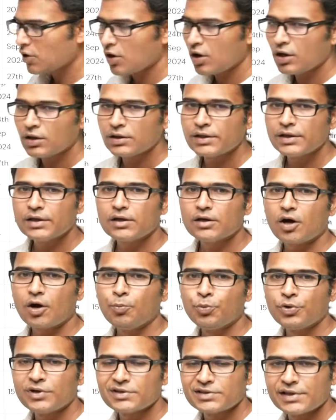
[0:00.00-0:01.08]
all the
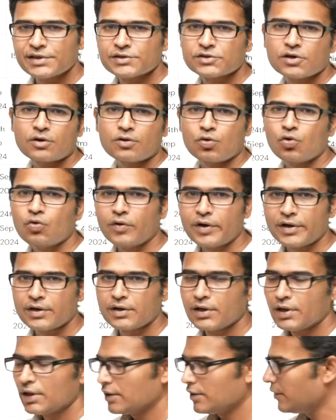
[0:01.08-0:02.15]
computer science are over,
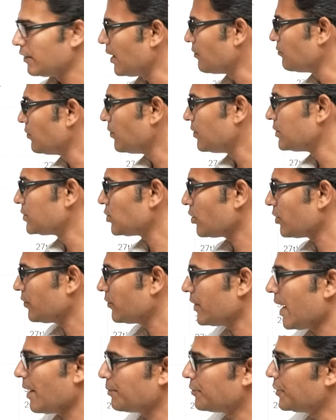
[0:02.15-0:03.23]
then we will start
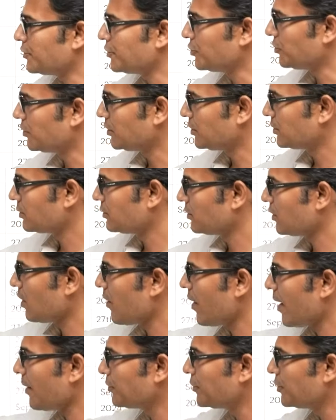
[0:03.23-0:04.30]
with aptitude. Now
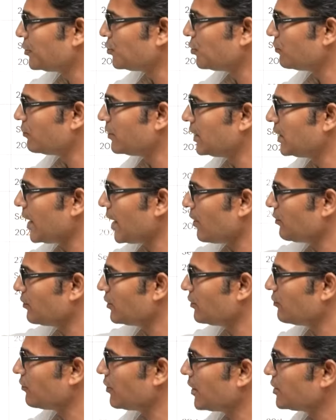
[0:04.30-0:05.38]
aptitude will have
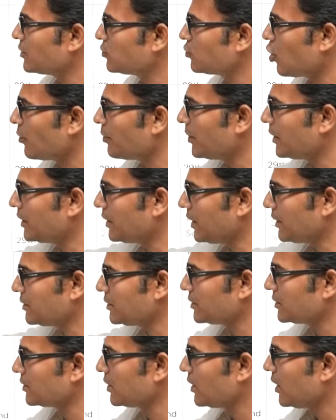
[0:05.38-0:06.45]
different topic
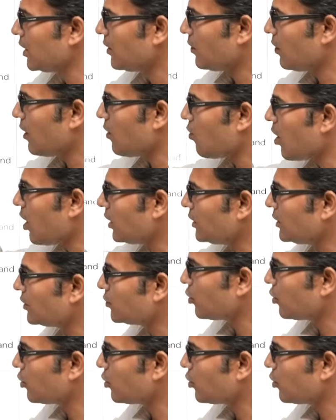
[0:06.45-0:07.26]
tests. Now all the